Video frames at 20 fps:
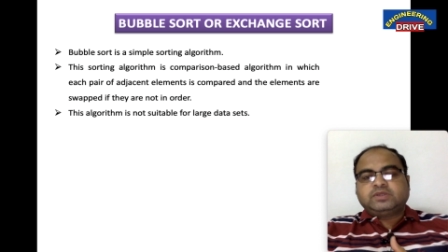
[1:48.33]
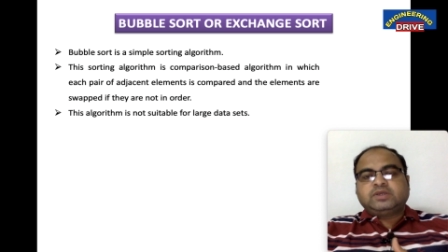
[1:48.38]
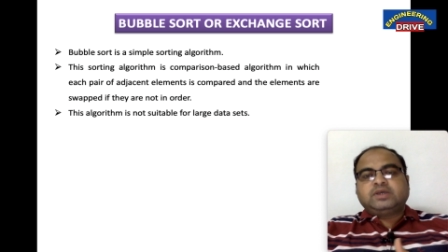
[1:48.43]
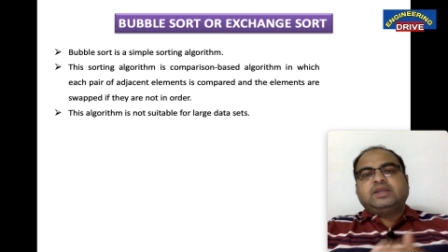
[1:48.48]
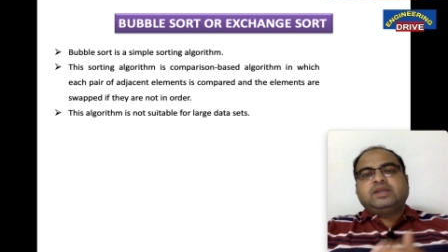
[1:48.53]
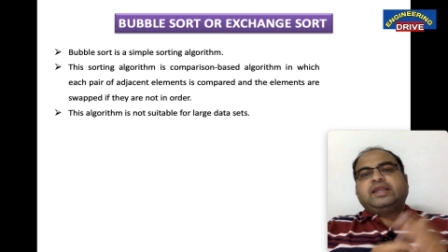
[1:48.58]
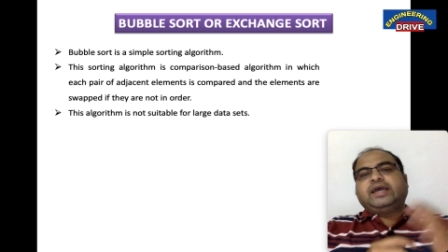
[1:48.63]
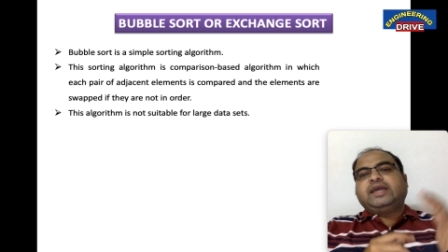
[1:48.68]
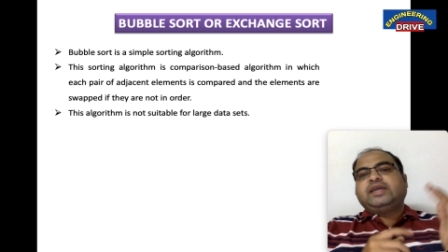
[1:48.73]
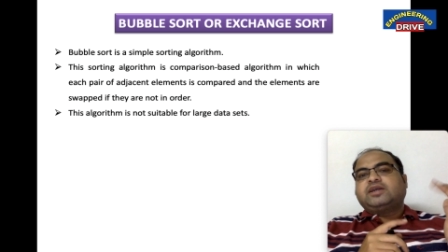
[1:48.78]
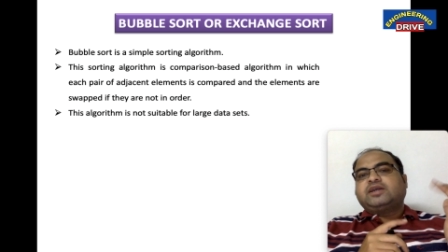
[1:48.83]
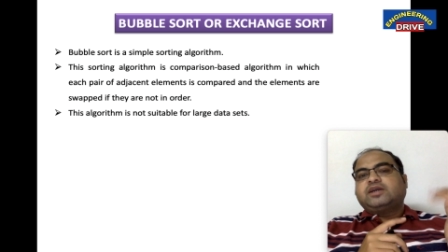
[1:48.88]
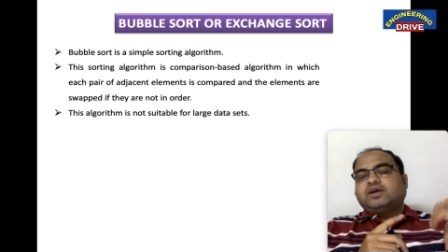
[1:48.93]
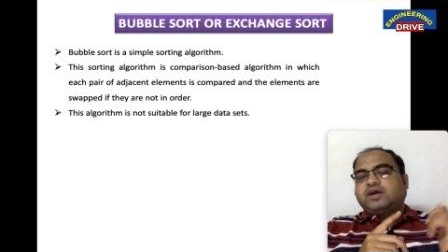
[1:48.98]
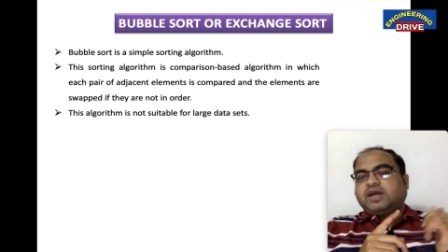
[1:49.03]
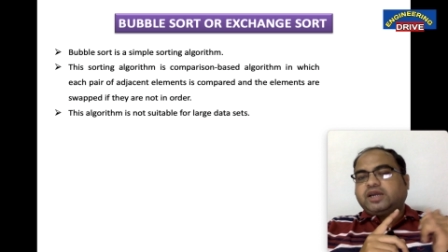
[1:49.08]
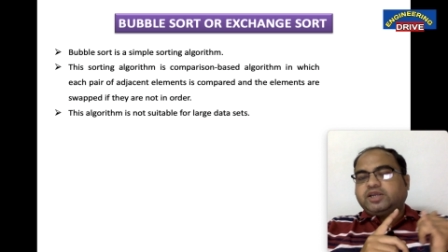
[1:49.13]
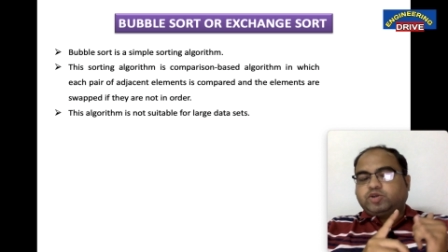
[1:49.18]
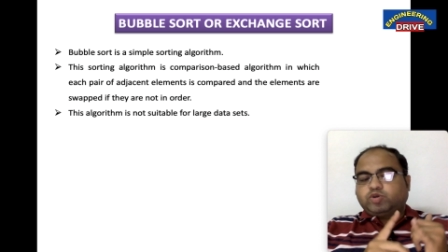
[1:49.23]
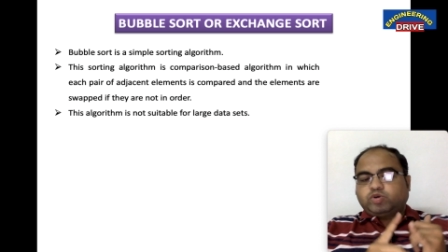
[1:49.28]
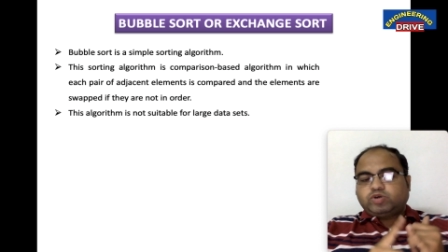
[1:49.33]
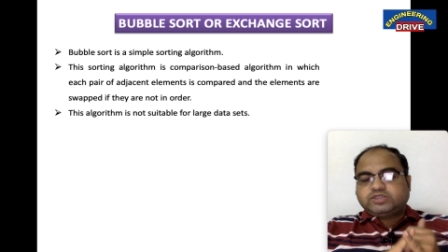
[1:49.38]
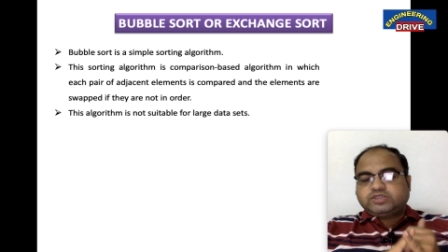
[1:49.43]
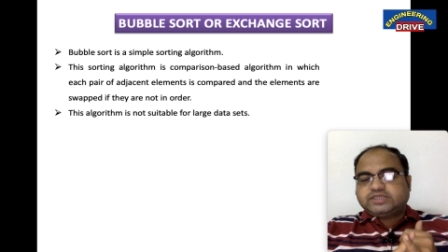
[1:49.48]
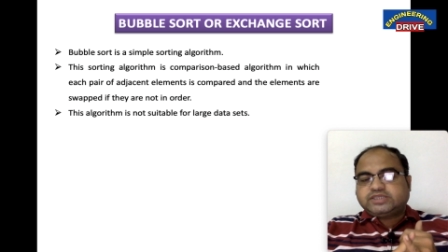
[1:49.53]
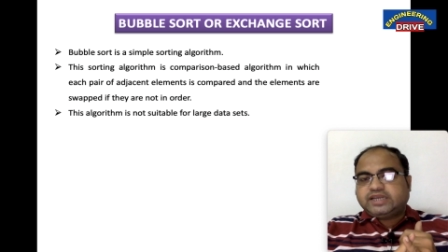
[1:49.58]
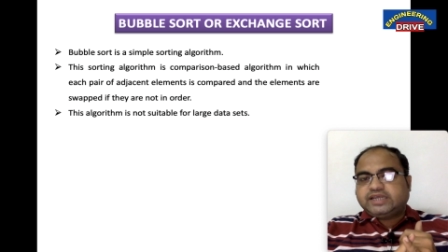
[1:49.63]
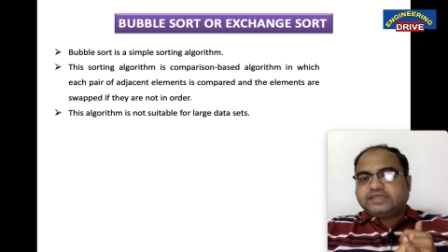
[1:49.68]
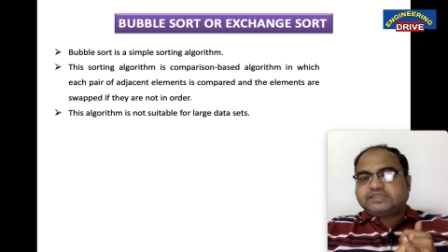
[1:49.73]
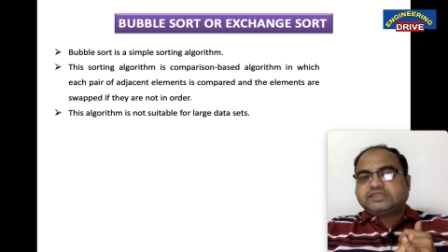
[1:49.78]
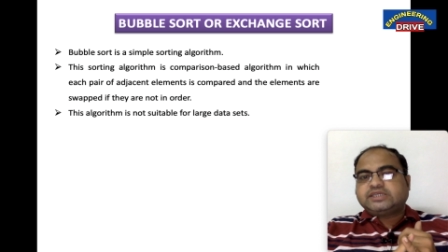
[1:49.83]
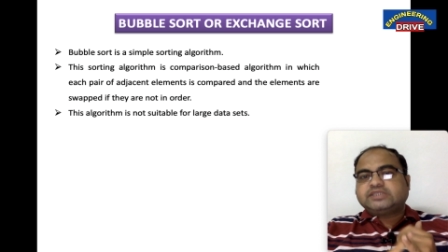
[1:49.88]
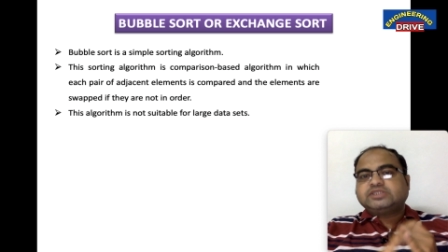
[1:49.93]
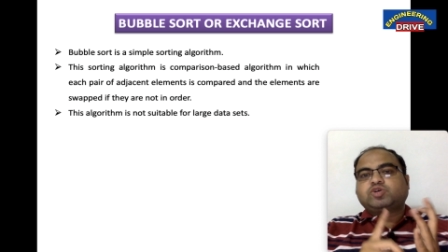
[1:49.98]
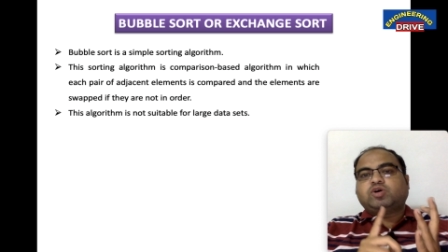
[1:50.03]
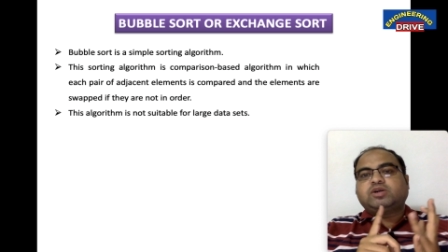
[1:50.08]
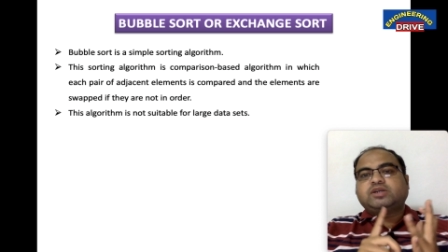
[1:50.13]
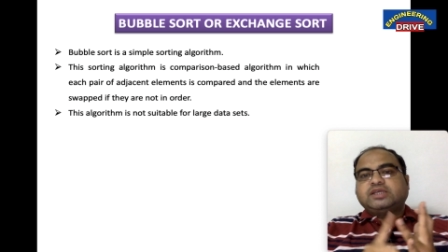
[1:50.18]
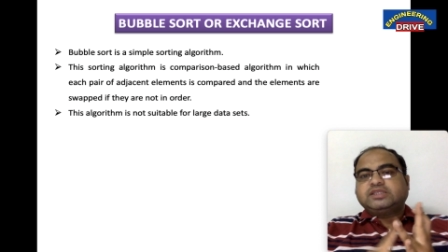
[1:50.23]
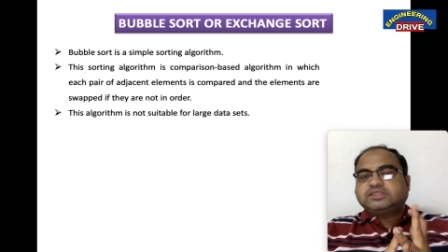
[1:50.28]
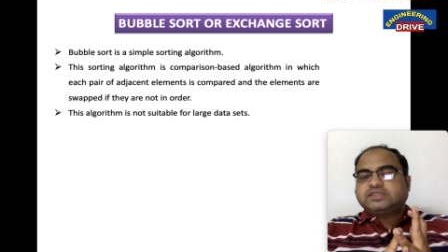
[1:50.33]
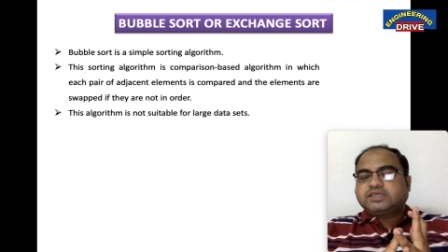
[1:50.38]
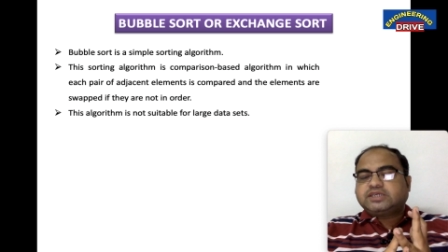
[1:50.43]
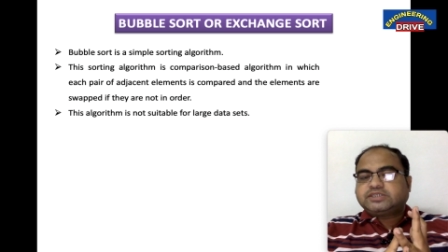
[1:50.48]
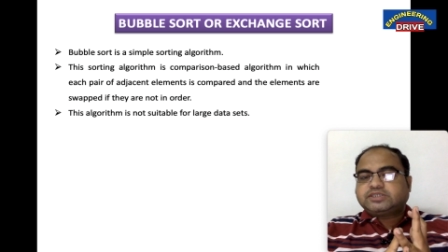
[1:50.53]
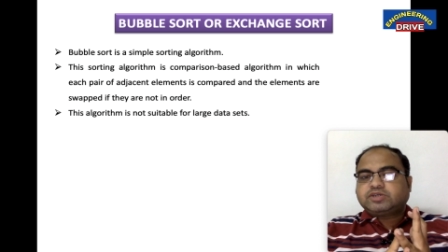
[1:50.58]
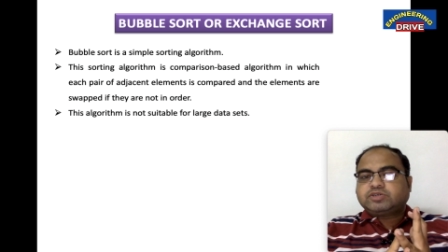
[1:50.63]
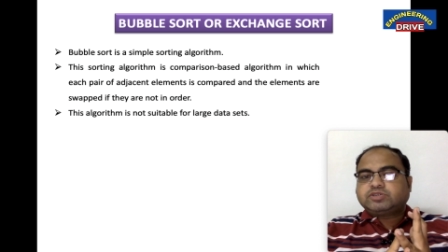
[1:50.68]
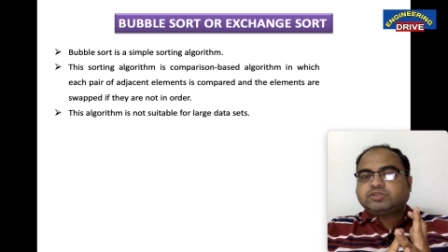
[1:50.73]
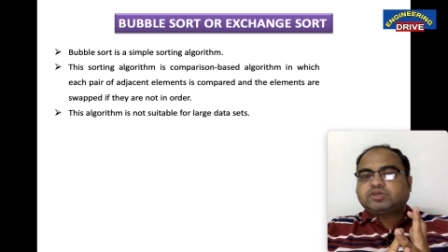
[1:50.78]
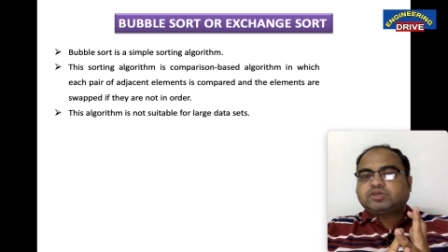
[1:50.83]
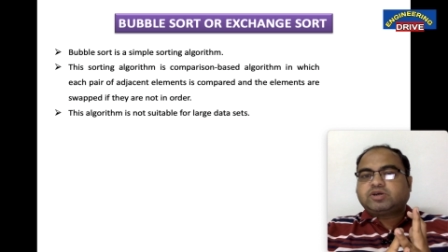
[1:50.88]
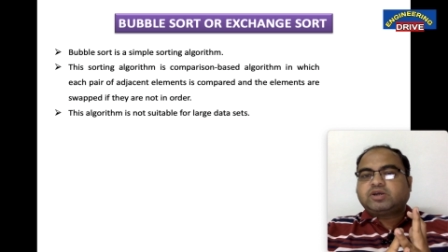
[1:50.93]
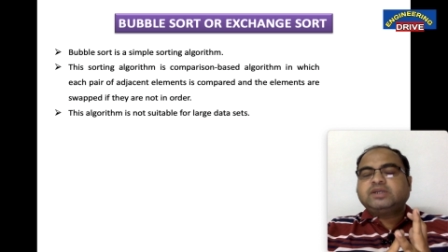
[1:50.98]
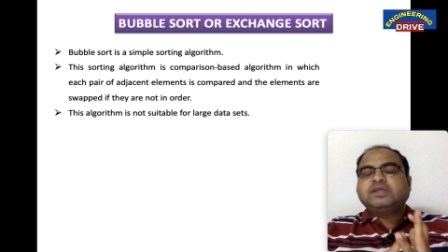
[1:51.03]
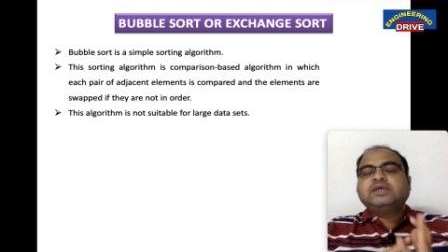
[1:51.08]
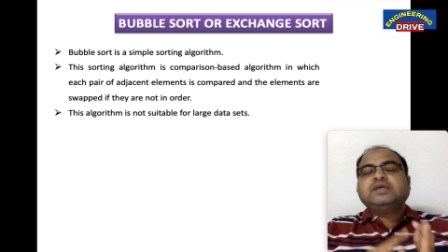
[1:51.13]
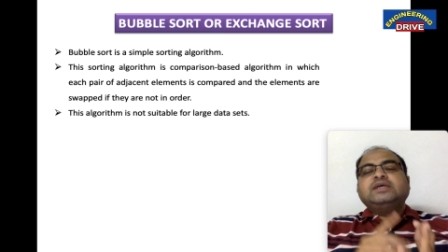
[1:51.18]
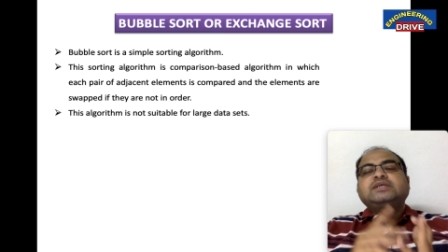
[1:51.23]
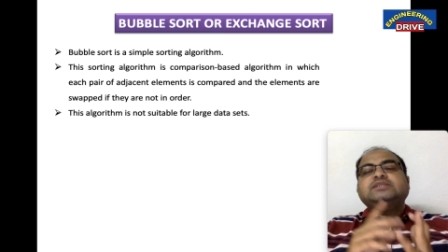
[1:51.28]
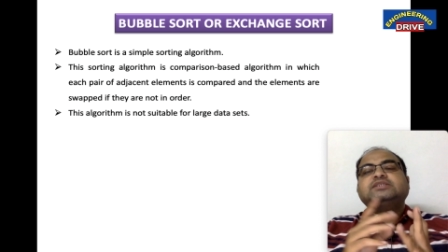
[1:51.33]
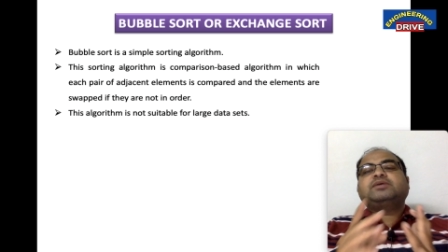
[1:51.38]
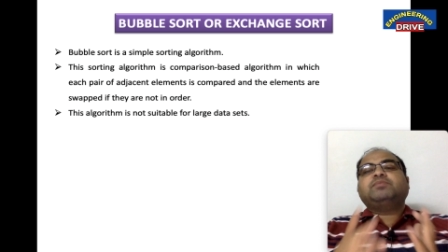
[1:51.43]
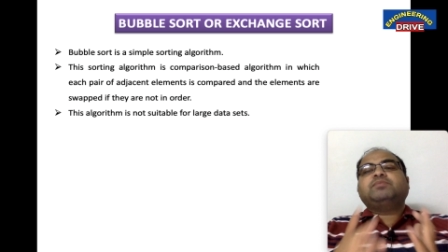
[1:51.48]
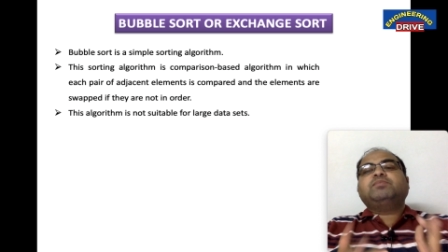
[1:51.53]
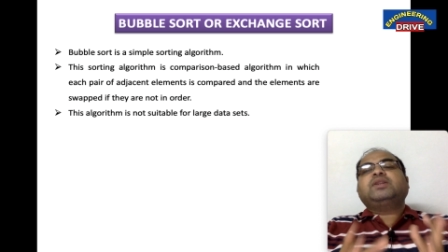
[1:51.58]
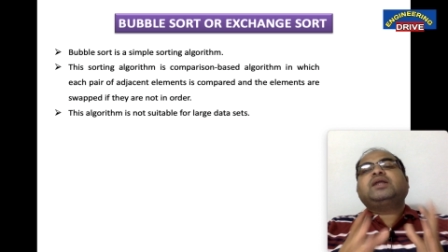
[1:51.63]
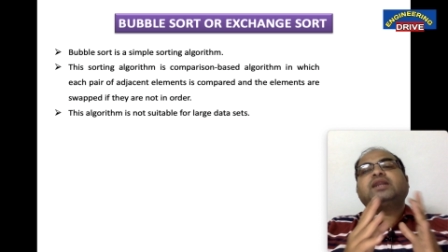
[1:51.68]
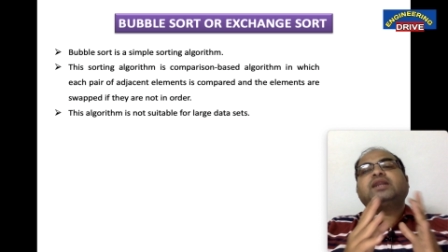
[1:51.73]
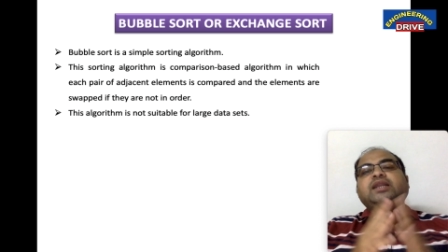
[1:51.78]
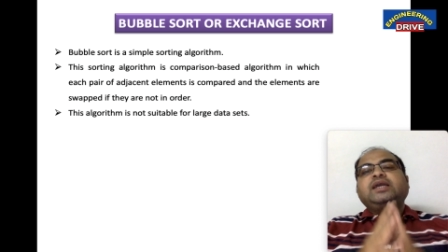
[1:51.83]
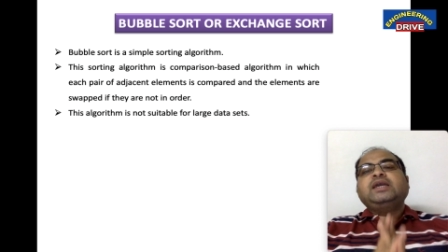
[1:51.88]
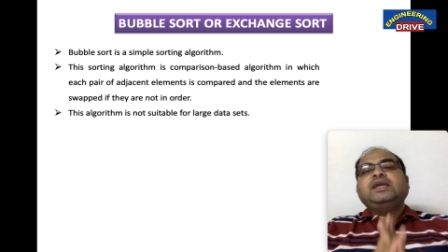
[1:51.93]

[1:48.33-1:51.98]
Like I told selection sort, insertion sort, similarly